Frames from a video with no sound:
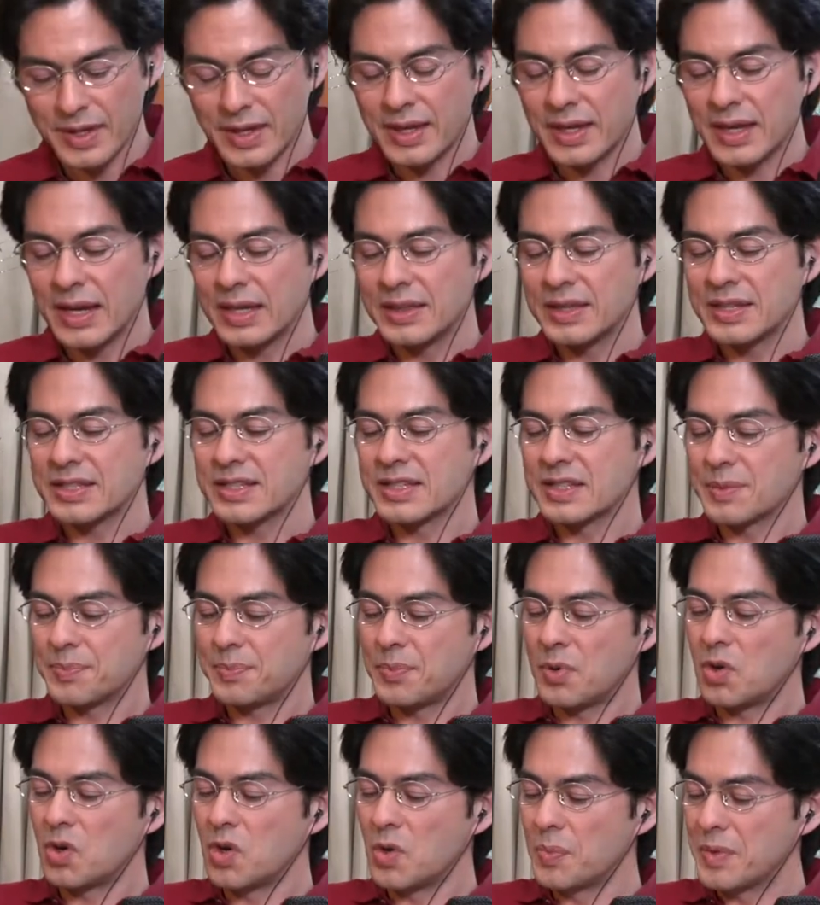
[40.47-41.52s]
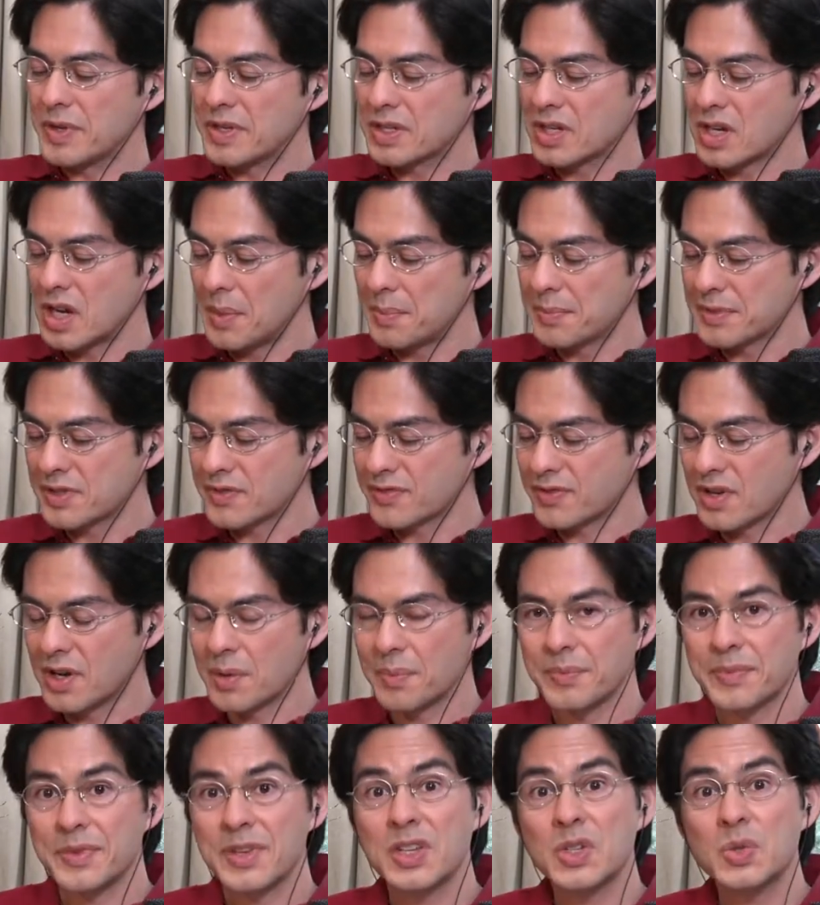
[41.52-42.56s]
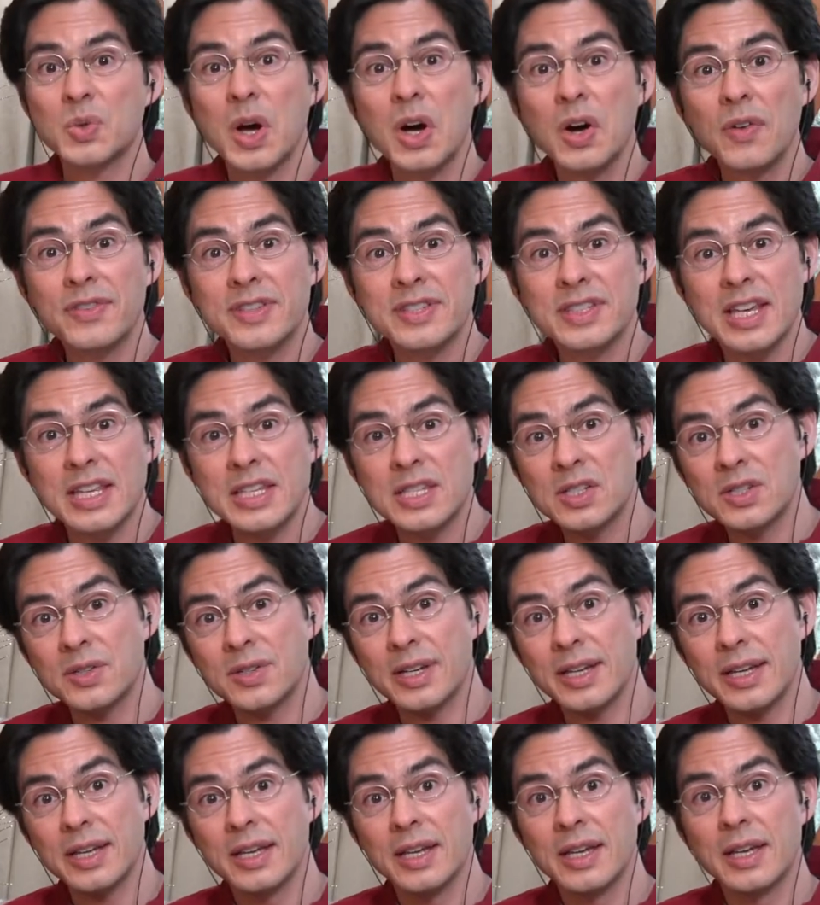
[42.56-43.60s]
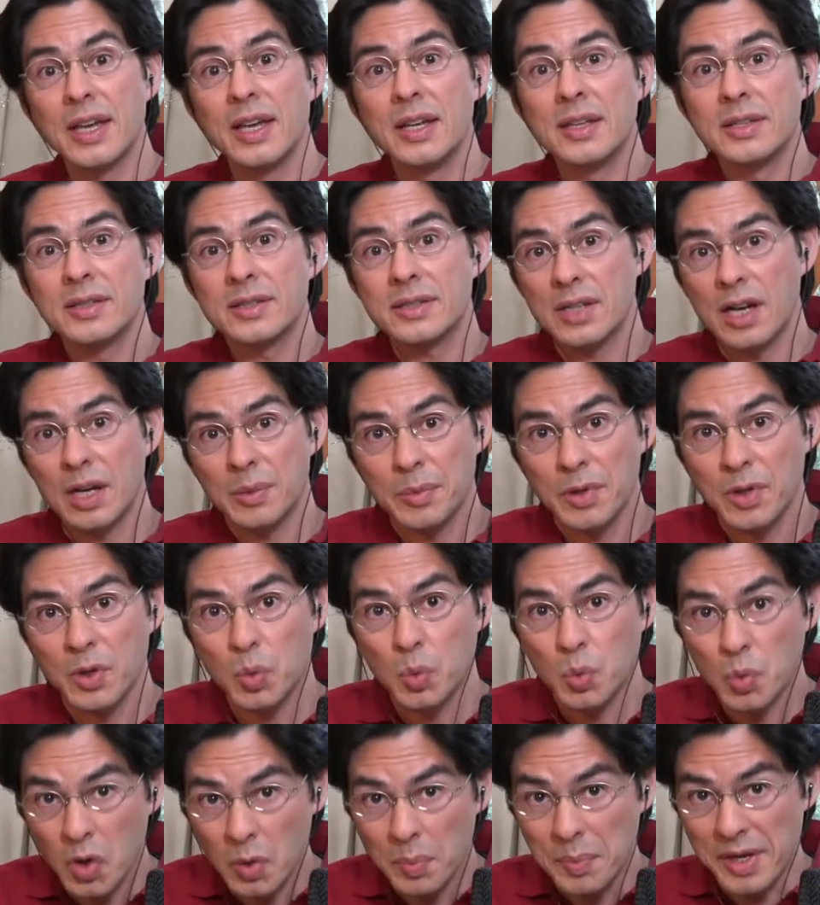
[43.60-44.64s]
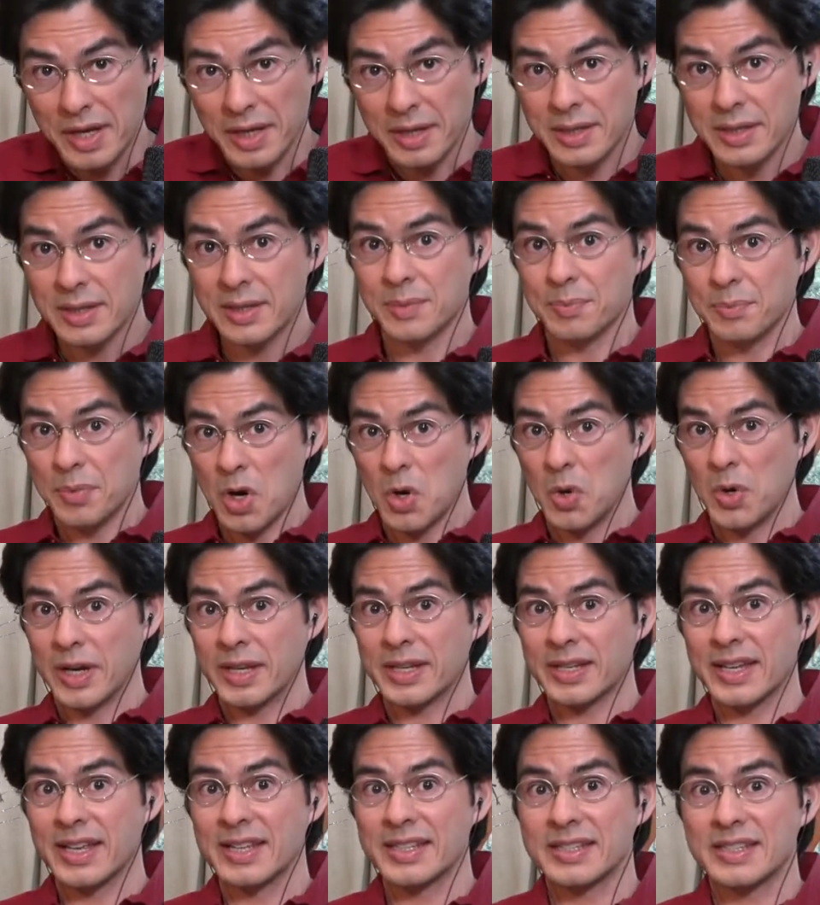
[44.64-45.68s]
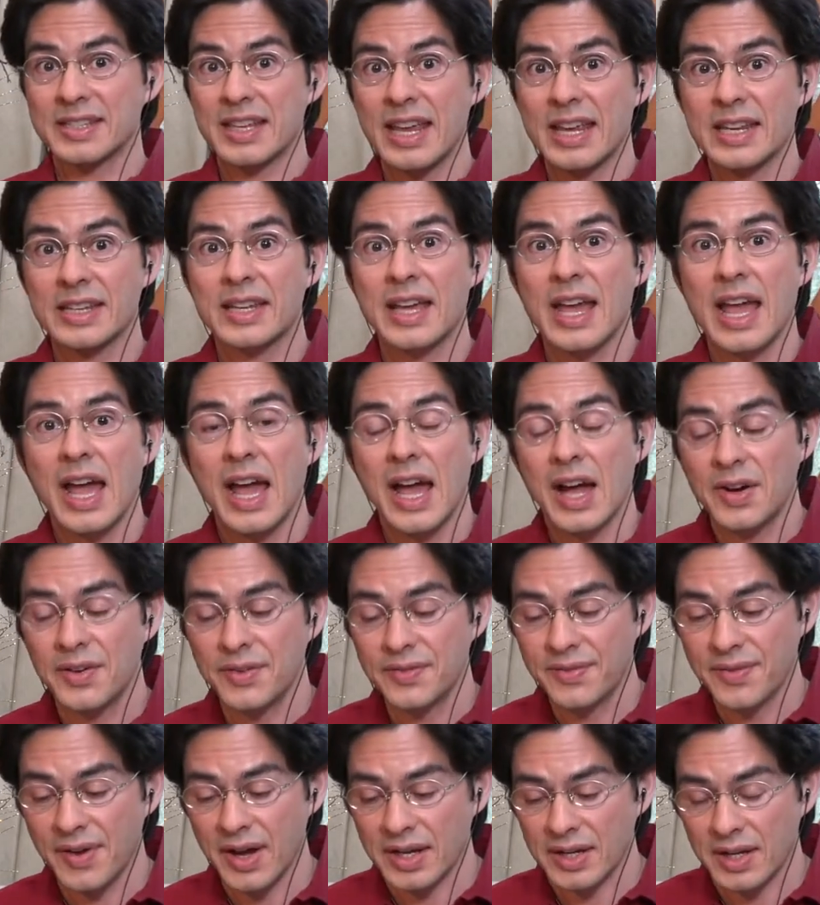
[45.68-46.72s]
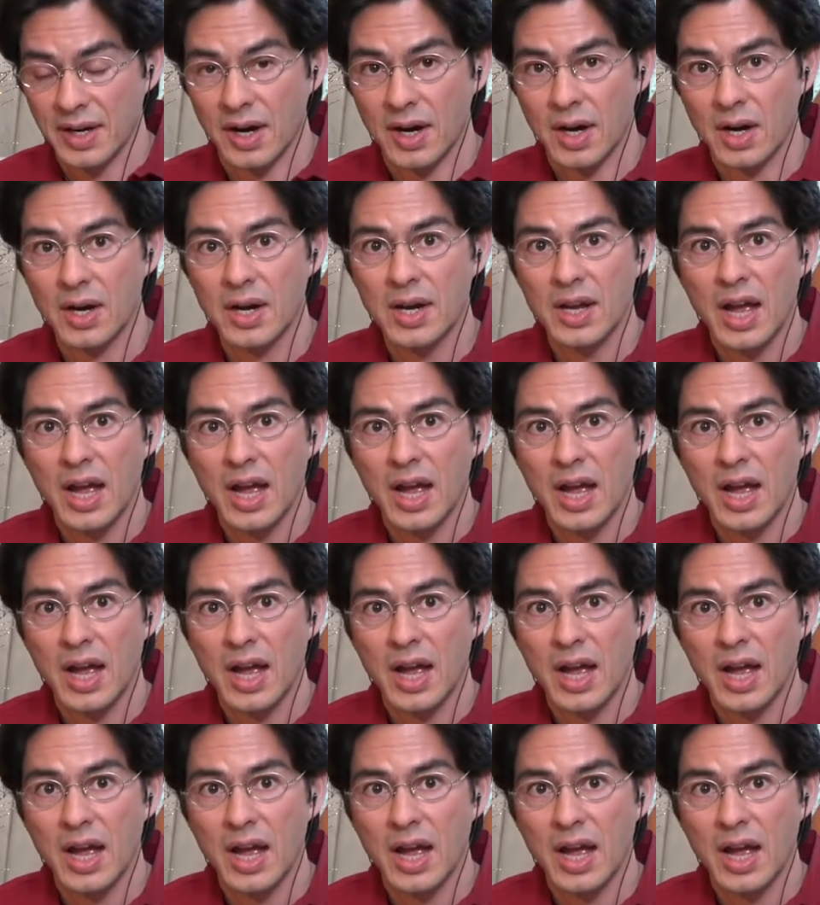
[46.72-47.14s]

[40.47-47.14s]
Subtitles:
And this is a poem which comes from the 12th century Tamil woman, poet, and saint Avvaiyar.